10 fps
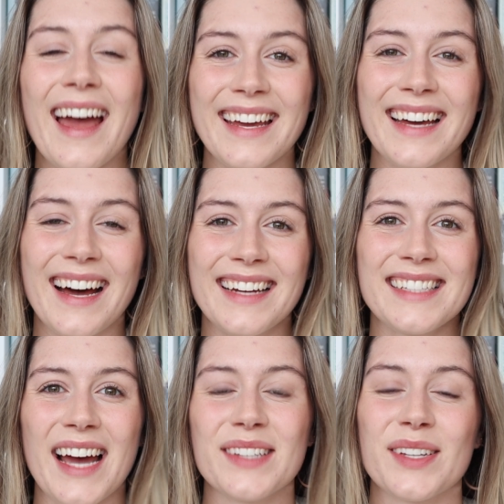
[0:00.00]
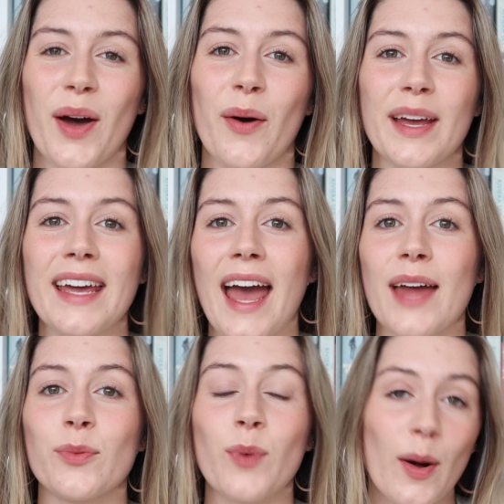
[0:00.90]
Hey guys, how's it going,
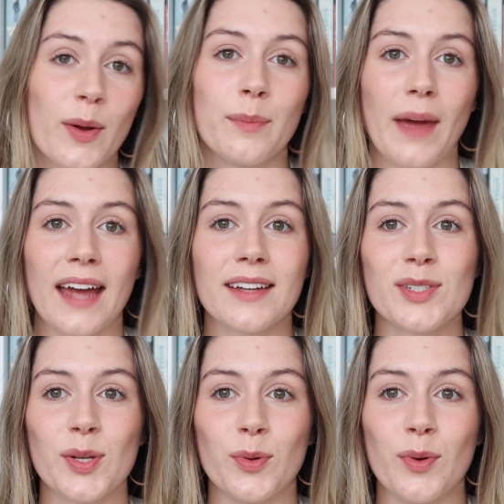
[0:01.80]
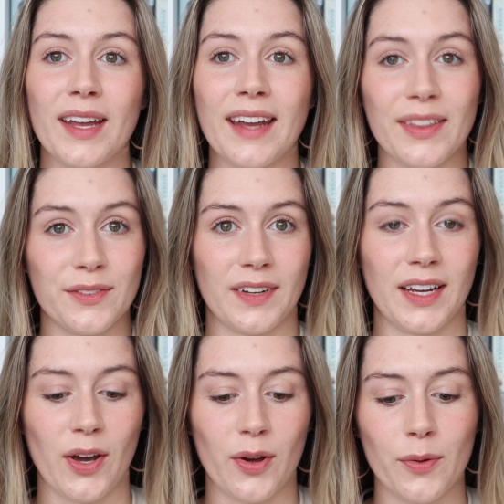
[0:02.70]
and welcome back to another
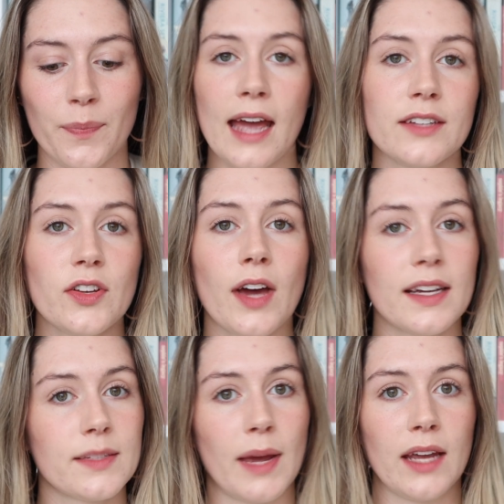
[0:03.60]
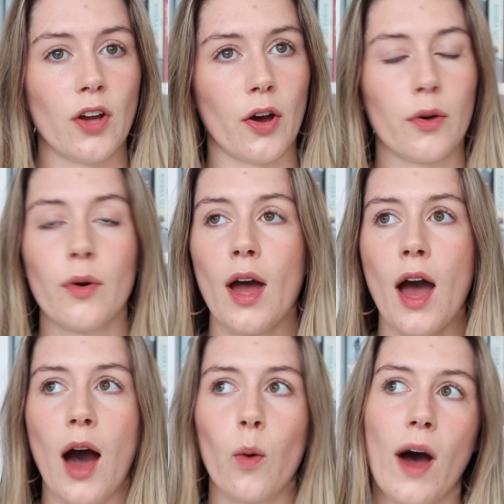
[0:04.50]
video. As you guys may know,
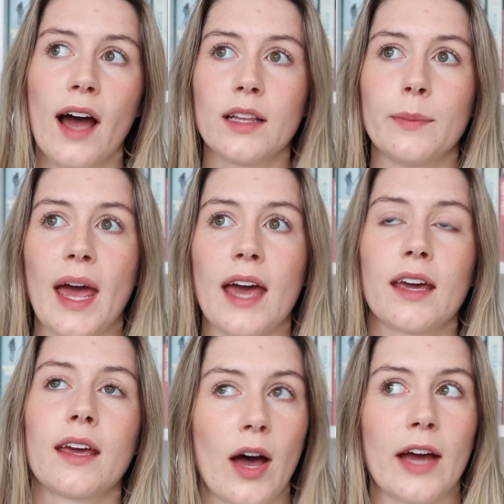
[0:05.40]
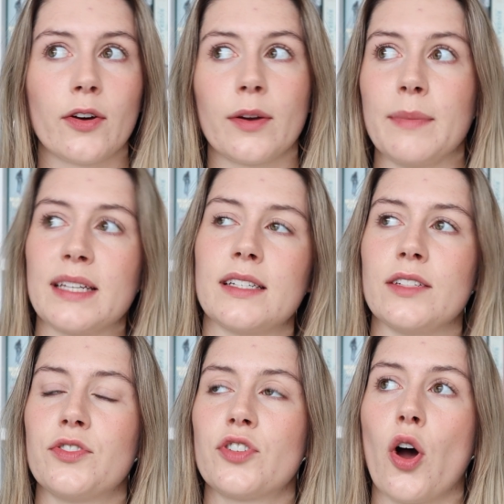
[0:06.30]
a while back I got a
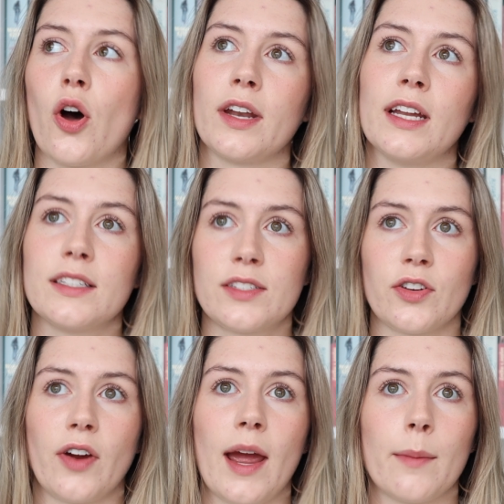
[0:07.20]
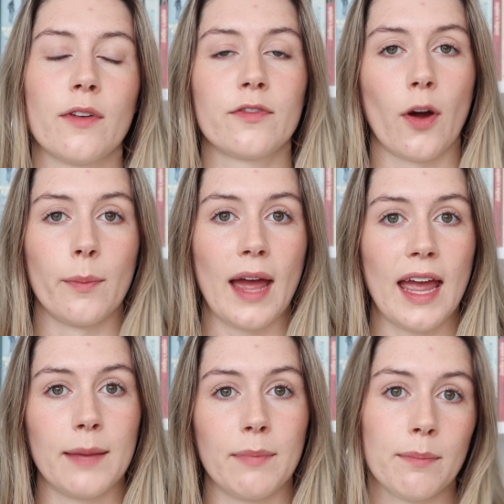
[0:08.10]
message on Instagram from
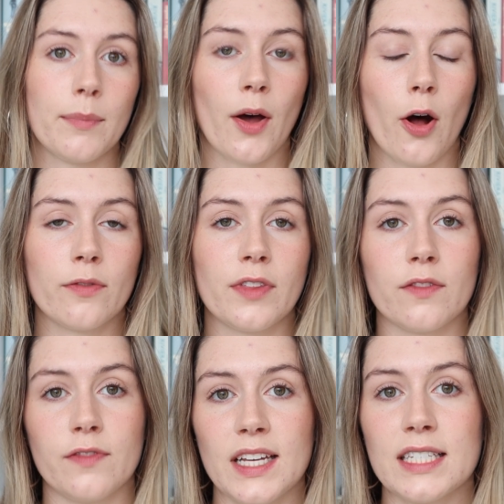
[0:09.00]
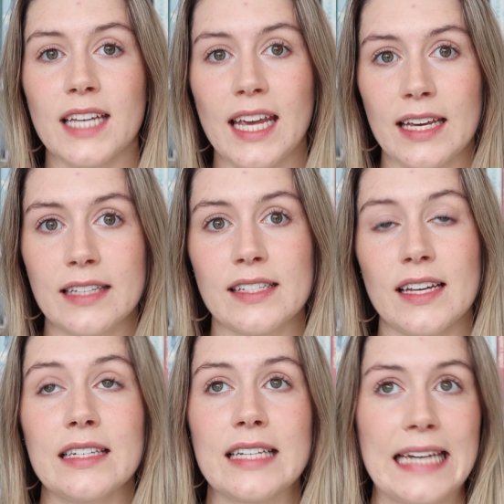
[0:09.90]
a member of the VetX
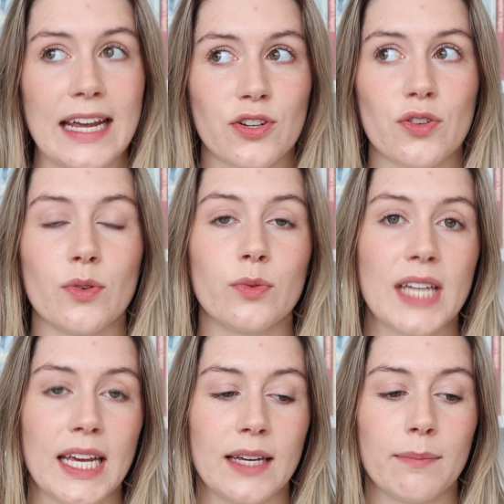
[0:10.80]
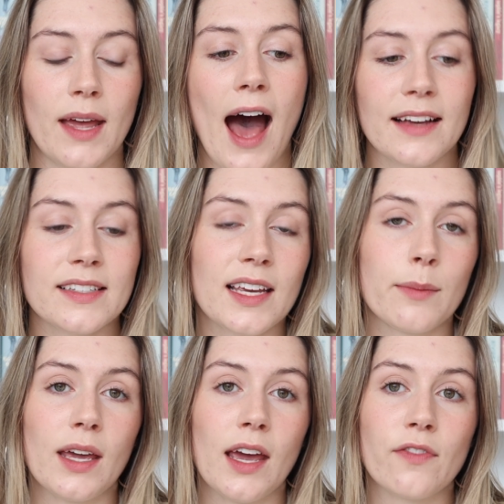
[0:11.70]
International team asking
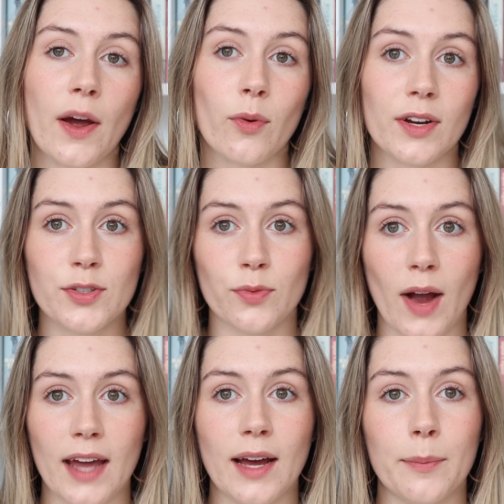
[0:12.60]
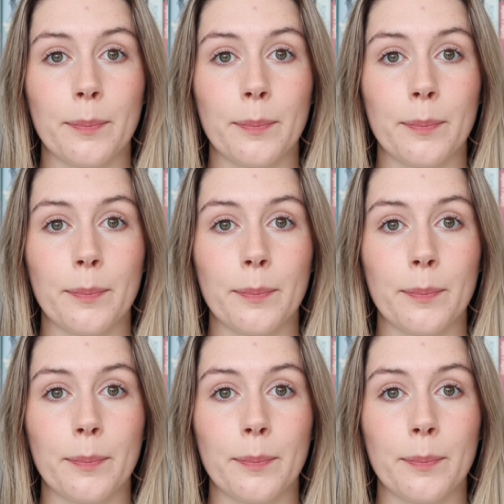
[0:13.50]
me if I wanted to write a